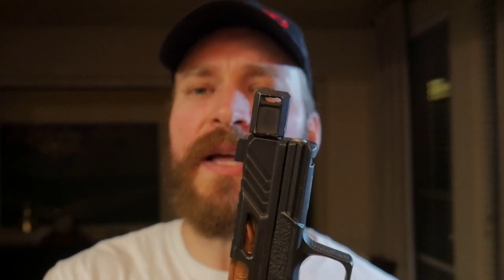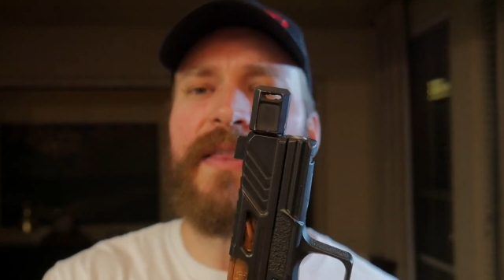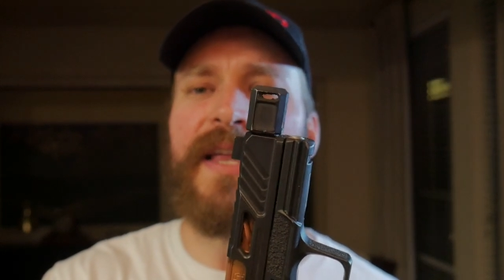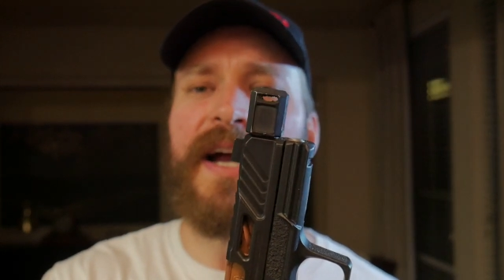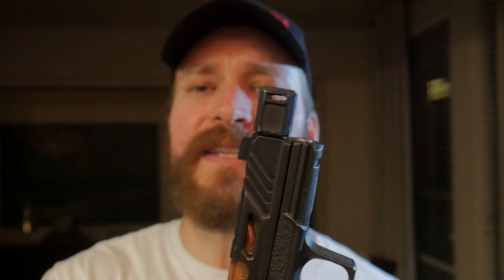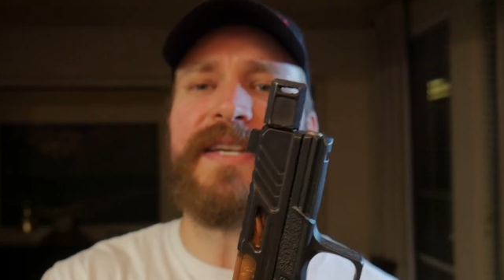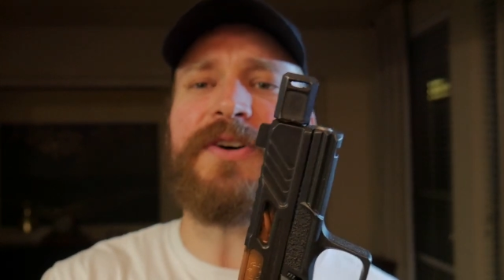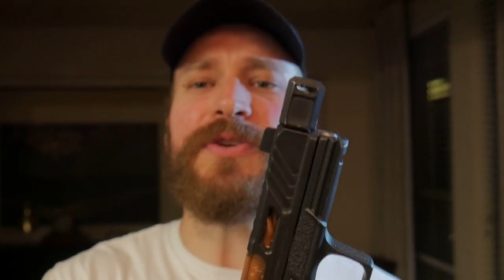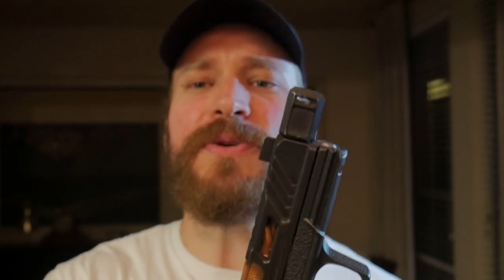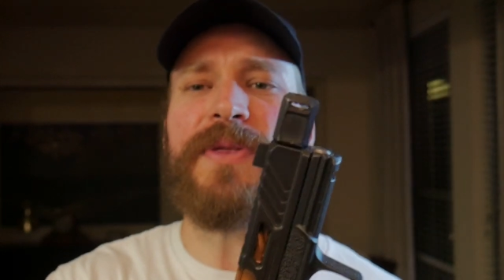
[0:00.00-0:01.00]
then I
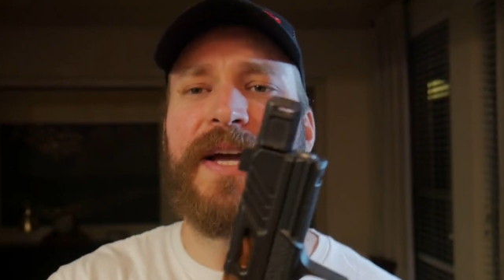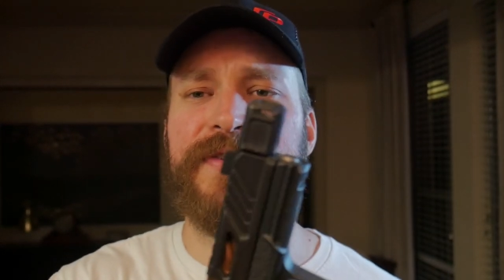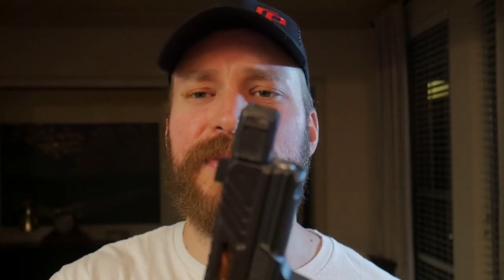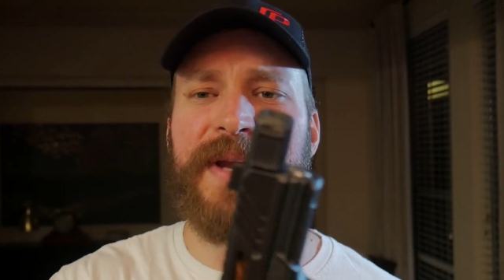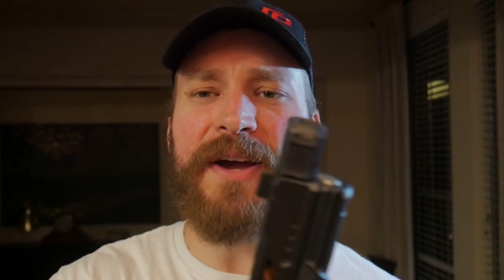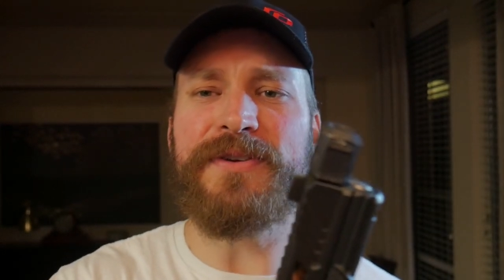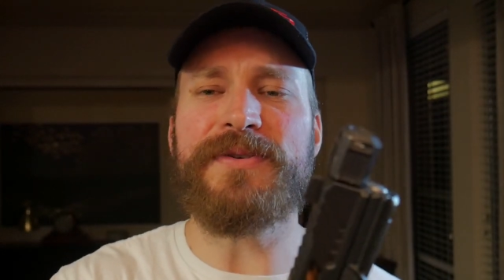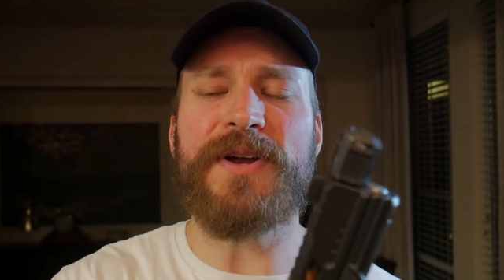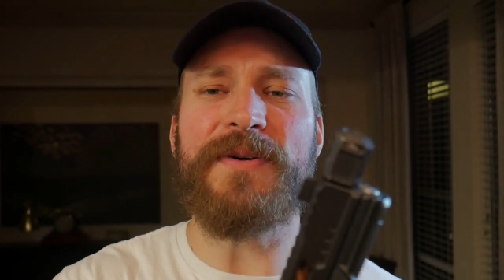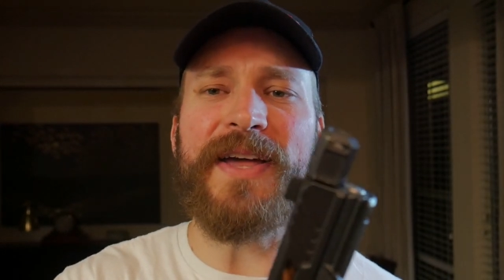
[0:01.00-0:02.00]
tell you that. So now
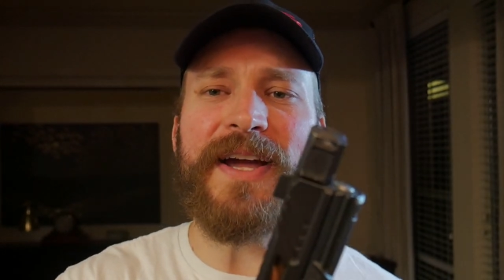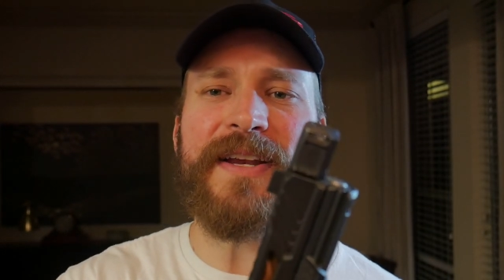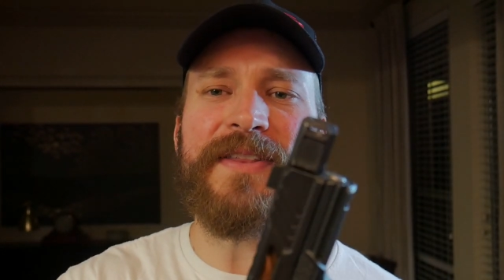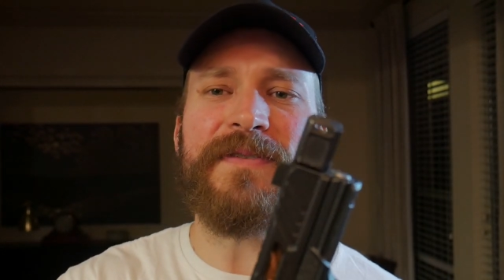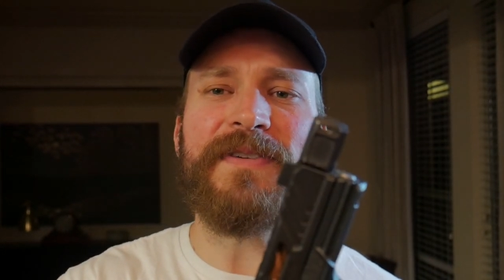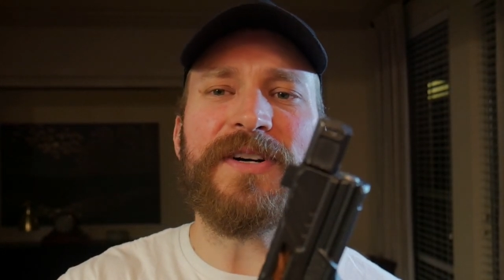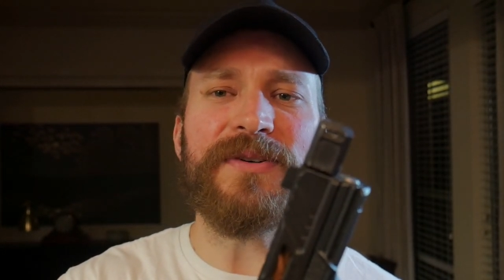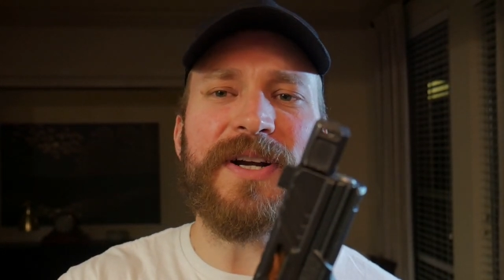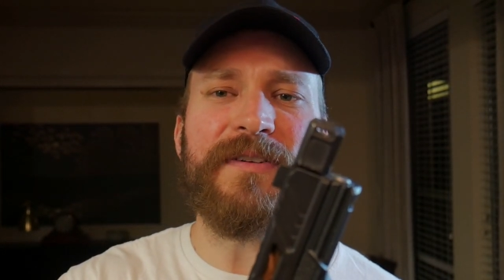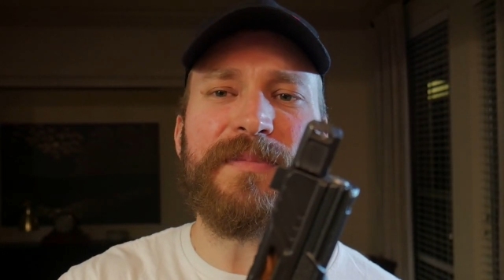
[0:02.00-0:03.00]
you know that, and the
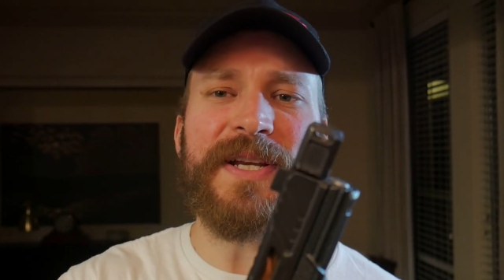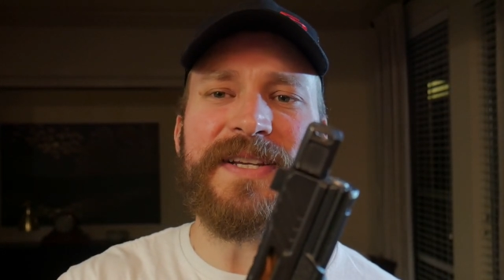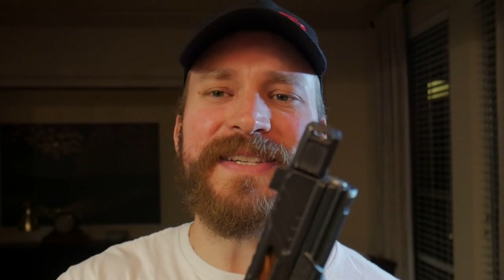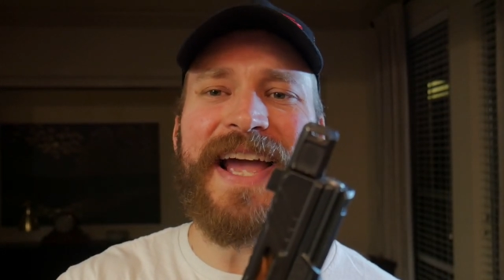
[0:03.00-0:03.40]
federal government is